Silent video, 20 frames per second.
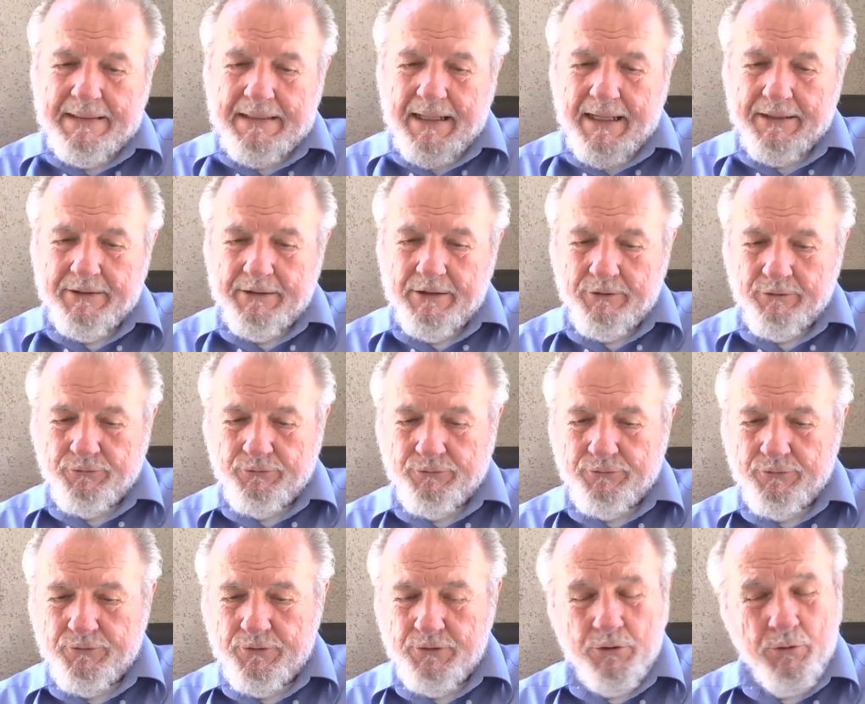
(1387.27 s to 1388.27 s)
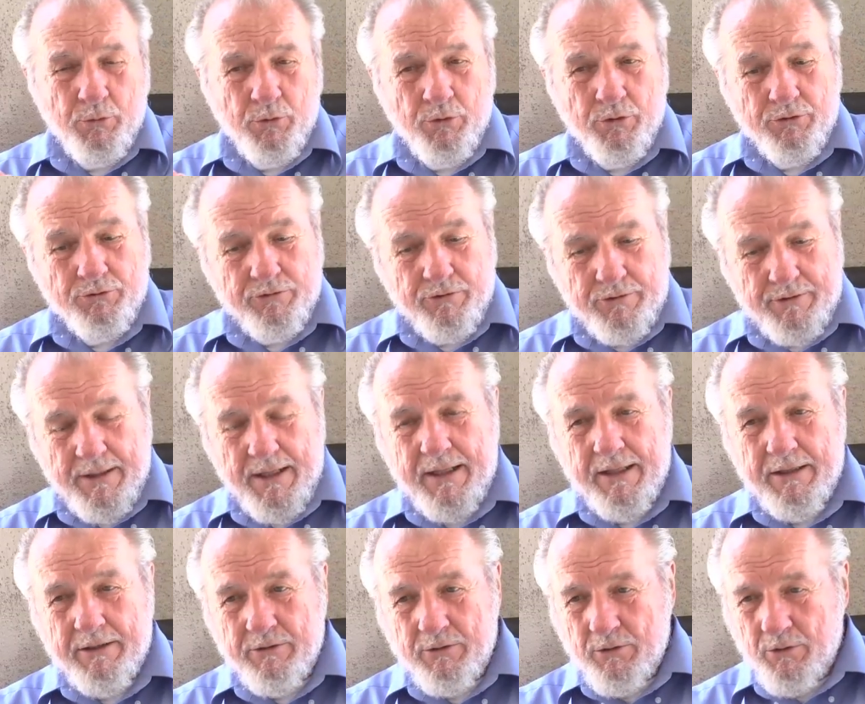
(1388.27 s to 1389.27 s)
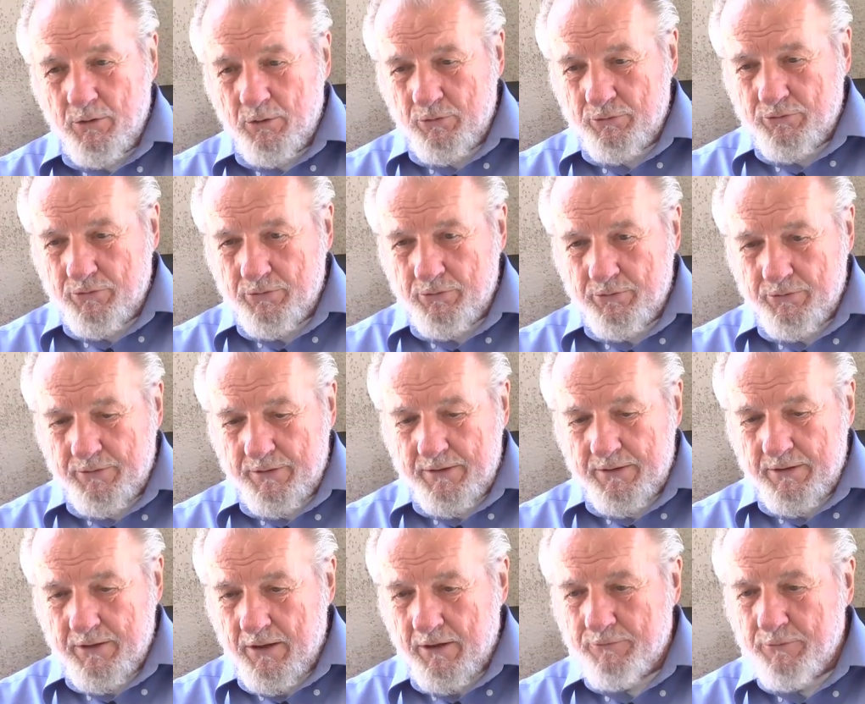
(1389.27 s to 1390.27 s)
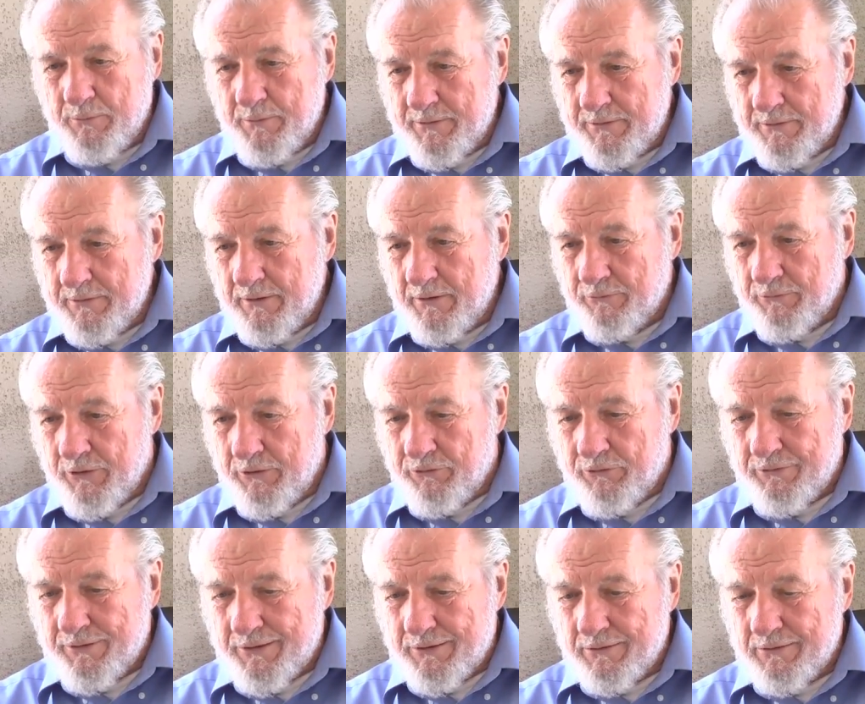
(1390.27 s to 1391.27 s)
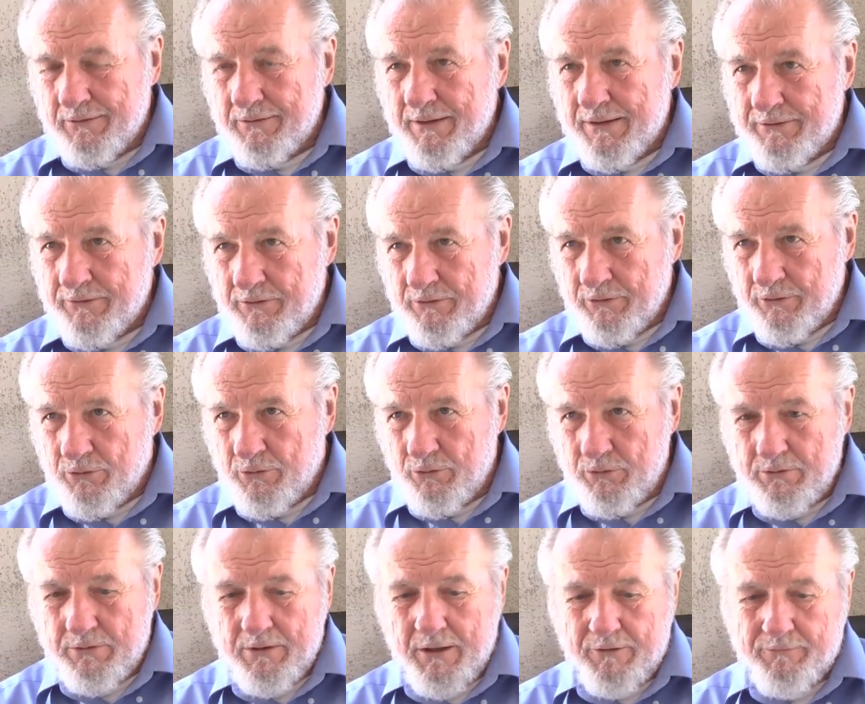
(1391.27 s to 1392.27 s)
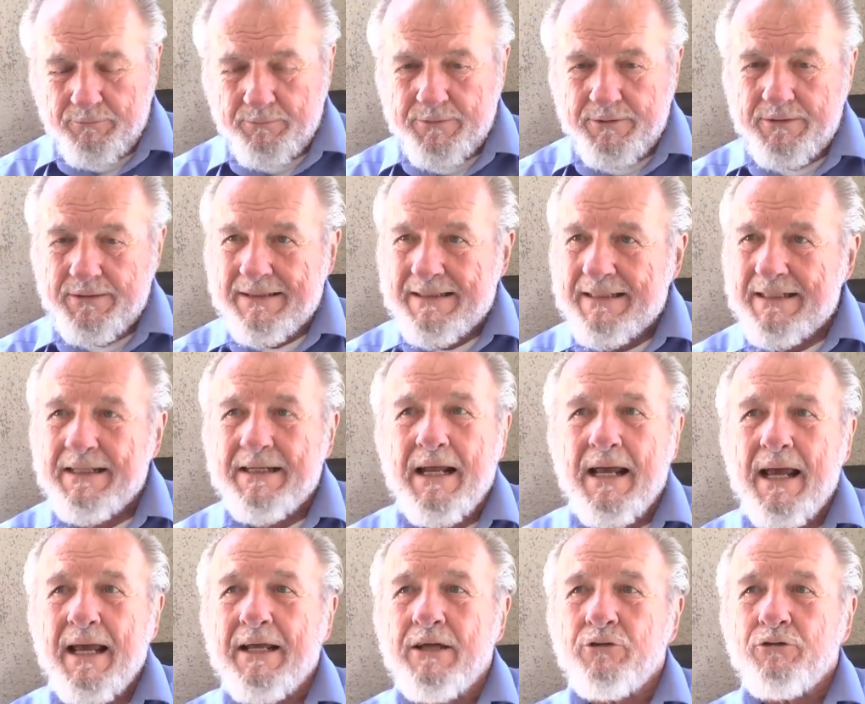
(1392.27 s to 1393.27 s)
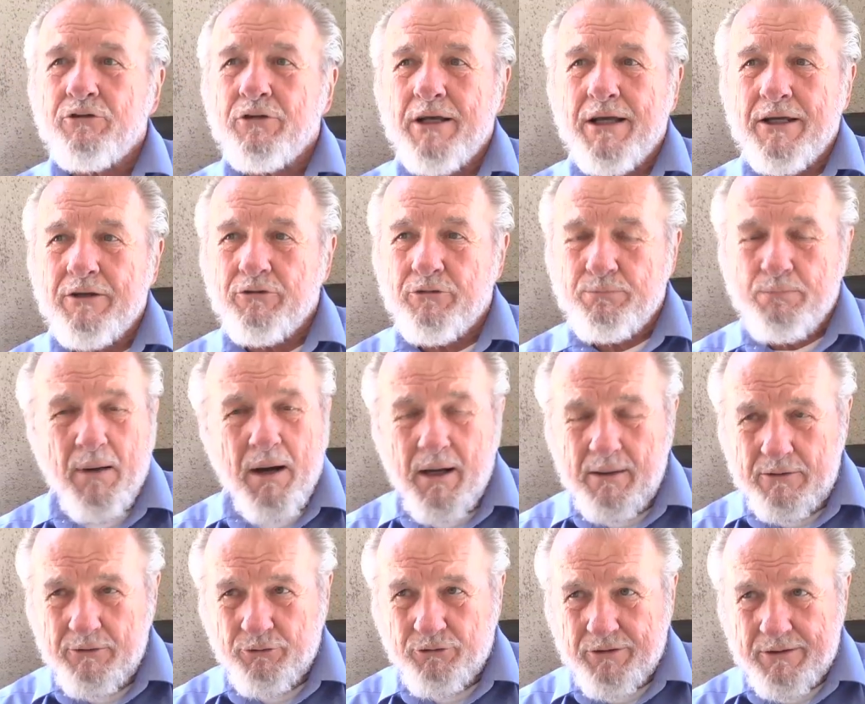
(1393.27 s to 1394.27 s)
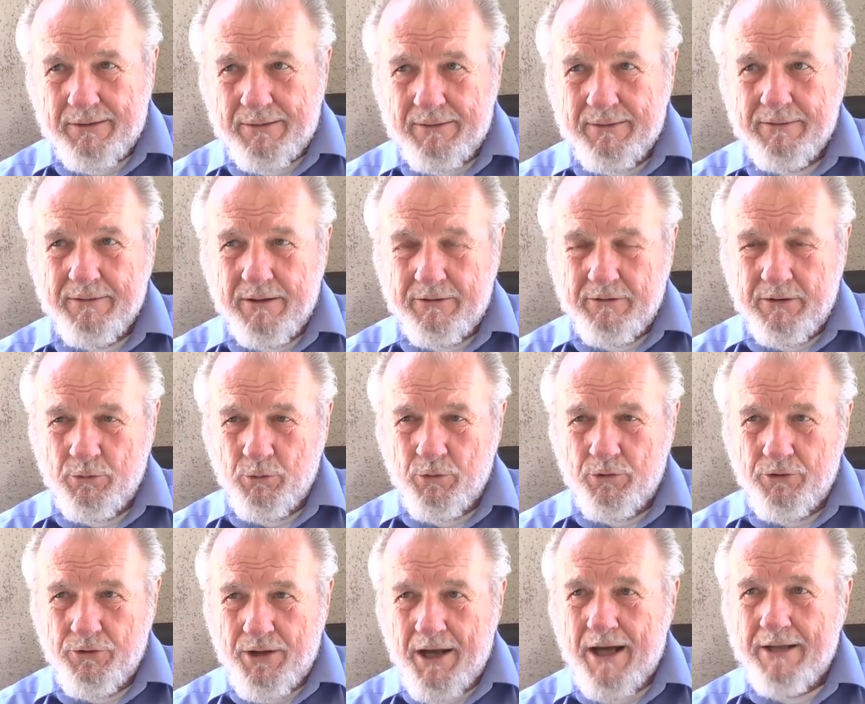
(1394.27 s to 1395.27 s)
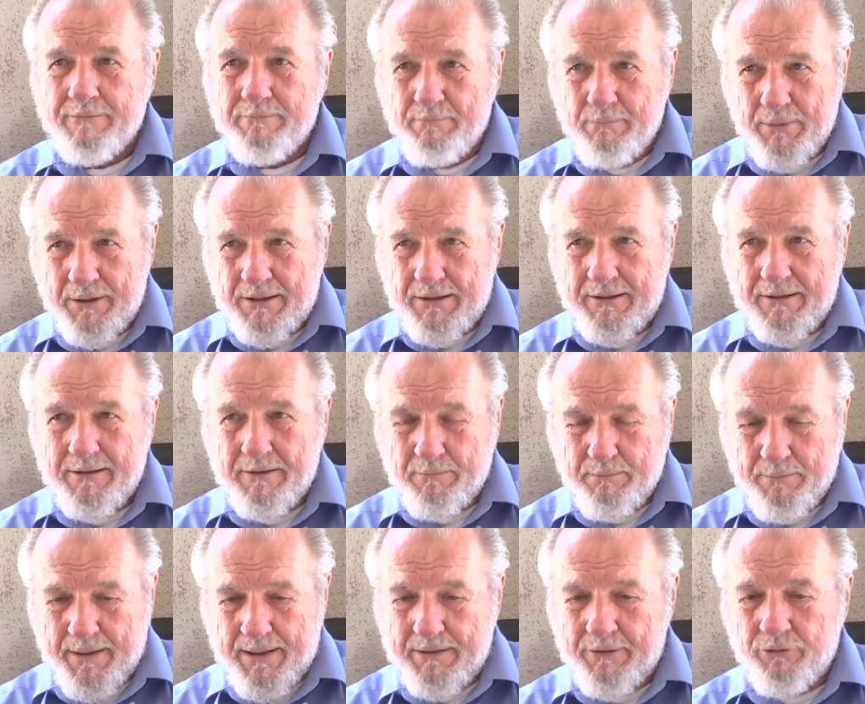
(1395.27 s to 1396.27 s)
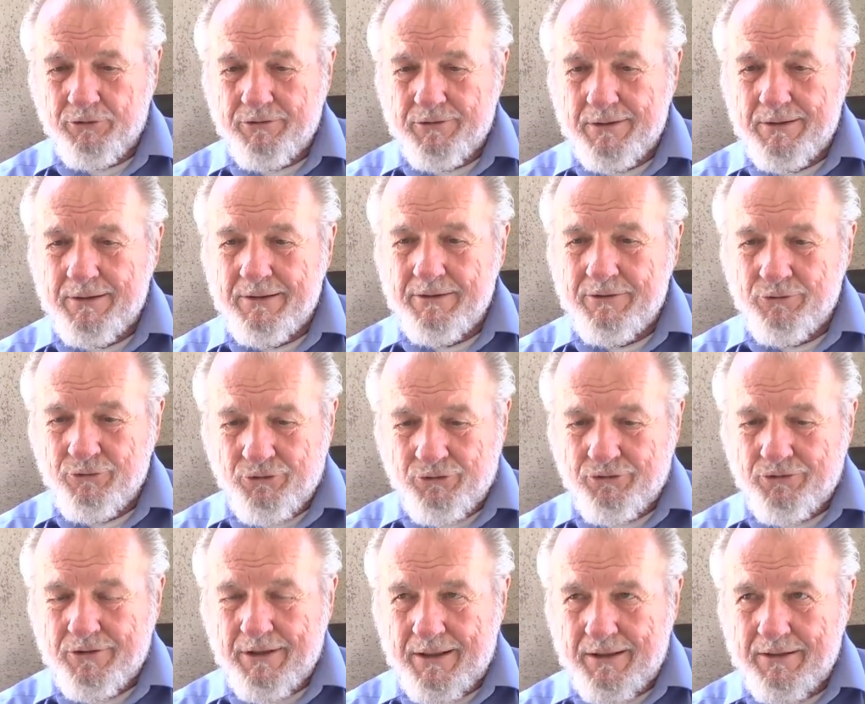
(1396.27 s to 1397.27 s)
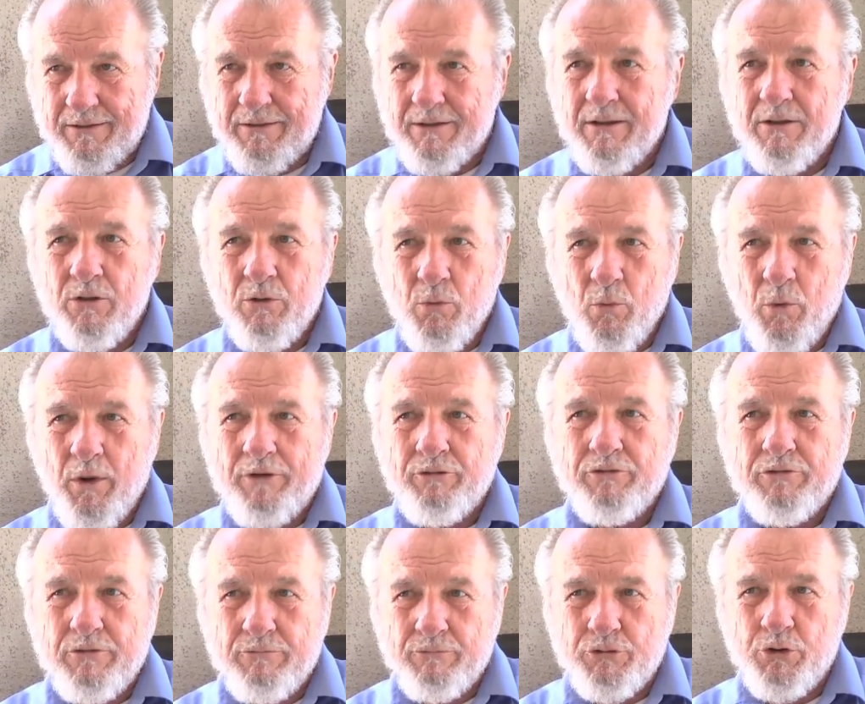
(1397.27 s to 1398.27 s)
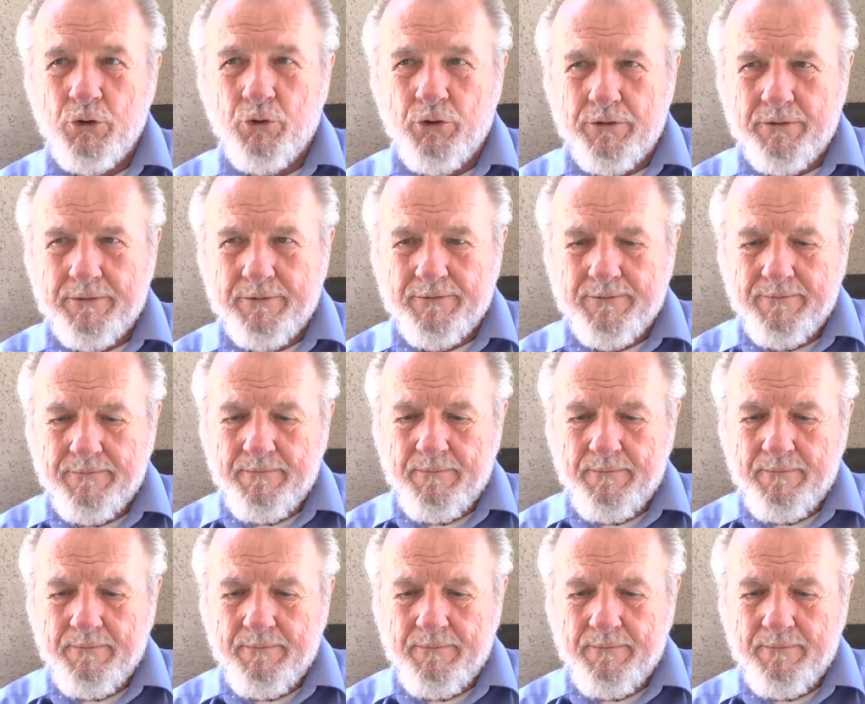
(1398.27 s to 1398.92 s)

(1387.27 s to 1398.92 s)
And if you were today to go to the government of Israel and the Likud government, it has as policy that there will not be a Palestinian state west of Jordan.